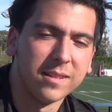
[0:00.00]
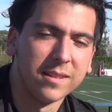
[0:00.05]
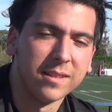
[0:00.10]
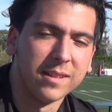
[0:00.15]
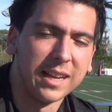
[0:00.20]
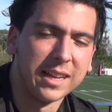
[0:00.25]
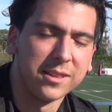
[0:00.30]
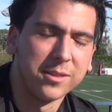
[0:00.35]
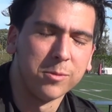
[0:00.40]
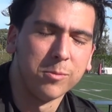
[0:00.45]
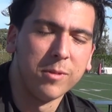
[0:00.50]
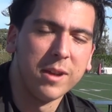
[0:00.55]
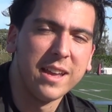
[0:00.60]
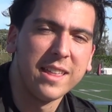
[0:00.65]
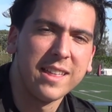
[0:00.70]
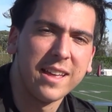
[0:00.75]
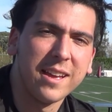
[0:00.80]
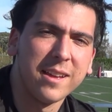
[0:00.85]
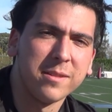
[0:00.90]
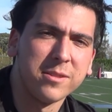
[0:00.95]
like the way
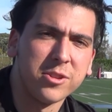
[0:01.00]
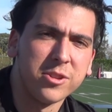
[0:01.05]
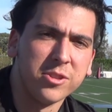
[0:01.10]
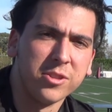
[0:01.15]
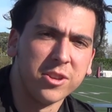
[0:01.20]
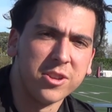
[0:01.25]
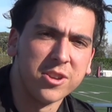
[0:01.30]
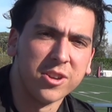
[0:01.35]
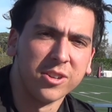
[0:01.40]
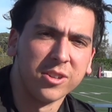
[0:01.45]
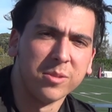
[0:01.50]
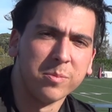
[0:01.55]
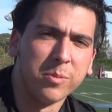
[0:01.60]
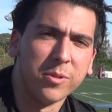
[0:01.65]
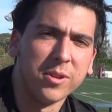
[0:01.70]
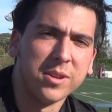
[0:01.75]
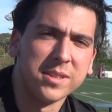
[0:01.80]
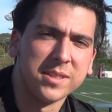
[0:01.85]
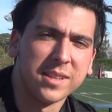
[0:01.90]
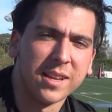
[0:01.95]
that the younger
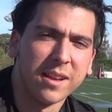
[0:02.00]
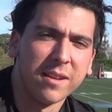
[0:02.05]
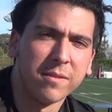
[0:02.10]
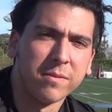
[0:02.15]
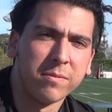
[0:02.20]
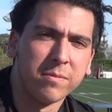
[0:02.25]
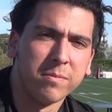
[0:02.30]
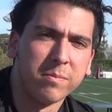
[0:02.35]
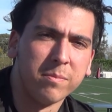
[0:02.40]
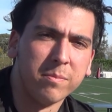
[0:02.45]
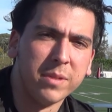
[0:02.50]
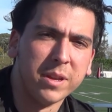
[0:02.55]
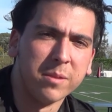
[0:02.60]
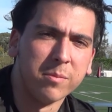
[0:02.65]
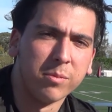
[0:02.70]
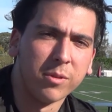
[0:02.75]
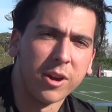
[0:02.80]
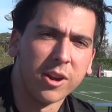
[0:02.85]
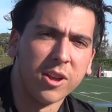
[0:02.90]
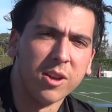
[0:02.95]
boys have been
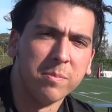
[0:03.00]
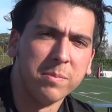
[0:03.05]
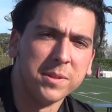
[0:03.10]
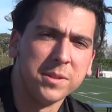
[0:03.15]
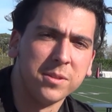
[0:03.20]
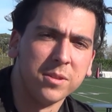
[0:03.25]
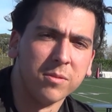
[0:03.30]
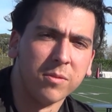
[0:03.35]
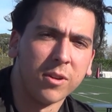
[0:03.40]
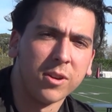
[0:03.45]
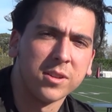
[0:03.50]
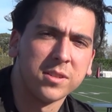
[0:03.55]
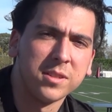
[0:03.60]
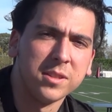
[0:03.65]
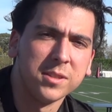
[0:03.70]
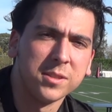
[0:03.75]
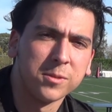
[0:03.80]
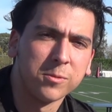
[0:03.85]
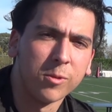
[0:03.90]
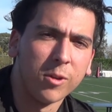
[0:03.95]
brought up into the
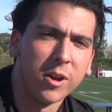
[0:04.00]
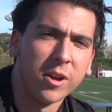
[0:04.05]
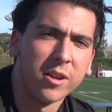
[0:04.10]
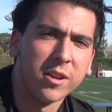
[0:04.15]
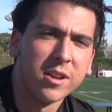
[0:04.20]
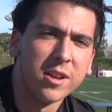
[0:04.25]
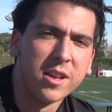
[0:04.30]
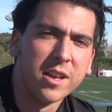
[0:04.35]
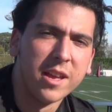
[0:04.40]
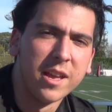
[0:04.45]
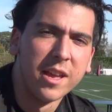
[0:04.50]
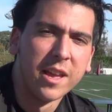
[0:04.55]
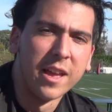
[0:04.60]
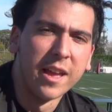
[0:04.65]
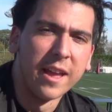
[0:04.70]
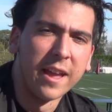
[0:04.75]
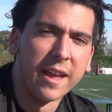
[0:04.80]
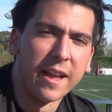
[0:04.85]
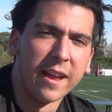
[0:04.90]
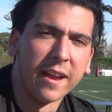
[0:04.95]
varsity squad,
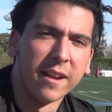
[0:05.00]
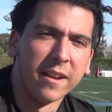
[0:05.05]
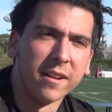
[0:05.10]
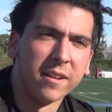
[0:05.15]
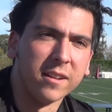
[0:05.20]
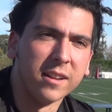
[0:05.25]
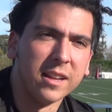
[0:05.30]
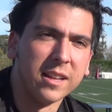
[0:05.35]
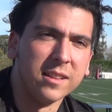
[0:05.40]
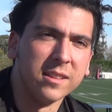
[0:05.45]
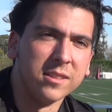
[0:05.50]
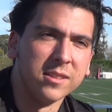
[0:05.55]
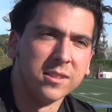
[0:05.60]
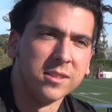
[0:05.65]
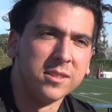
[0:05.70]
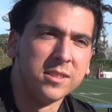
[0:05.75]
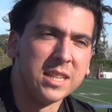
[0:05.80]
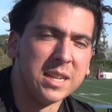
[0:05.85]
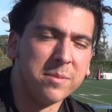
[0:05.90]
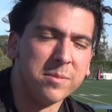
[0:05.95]
and
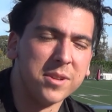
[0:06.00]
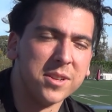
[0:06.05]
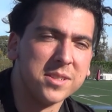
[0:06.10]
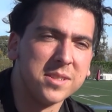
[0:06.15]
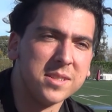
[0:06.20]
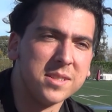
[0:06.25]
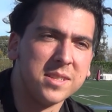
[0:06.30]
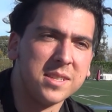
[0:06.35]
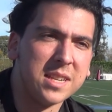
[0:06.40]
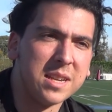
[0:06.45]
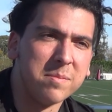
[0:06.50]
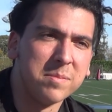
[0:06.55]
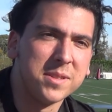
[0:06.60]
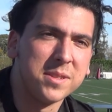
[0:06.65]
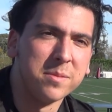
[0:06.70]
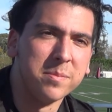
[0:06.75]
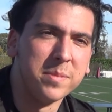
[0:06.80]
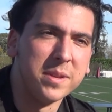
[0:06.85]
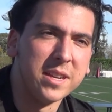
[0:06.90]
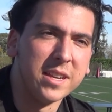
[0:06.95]
the team doesn't seem
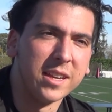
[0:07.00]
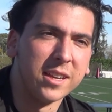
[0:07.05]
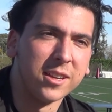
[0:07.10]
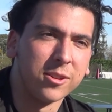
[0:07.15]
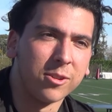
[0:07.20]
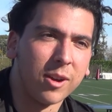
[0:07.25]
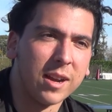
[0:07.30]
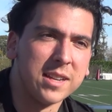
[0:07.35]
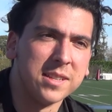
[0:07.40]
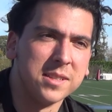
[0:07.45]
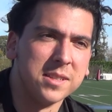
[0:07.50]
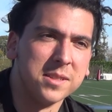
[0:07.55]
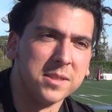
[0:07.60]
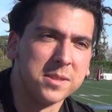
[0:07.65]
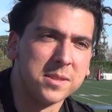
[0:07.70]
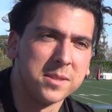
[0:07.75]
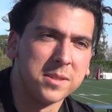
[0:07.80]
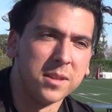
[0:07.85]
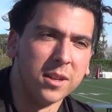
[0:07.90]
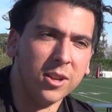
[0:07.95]
to be in
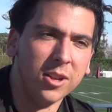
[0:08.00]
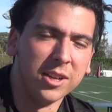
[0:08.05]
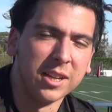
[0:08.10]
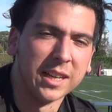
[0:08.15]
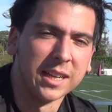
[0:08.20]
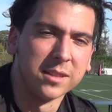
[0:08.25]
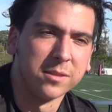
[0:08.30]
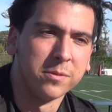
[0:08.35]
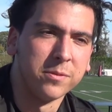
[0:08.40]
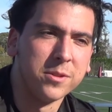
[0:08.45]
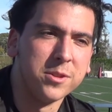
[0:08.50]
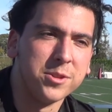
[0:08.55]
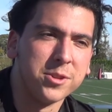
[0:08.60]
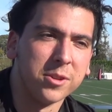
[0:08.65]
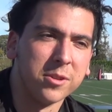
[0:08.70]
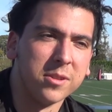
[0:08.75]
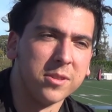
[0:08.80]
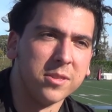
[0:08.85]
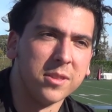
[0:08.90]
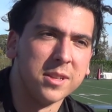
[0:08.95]
crisis looking at the
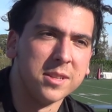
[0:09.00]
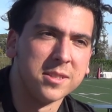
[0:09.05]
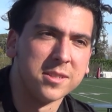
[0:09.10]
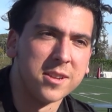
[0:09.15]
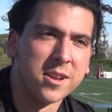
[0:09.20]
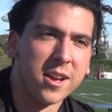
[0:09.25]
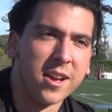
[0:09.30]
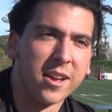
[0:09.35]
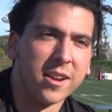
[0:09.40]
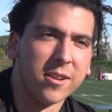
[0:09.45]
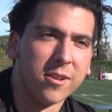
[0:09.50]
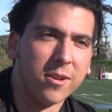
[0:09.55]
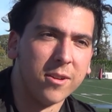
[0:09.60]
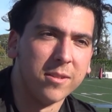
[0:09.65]
future. It's not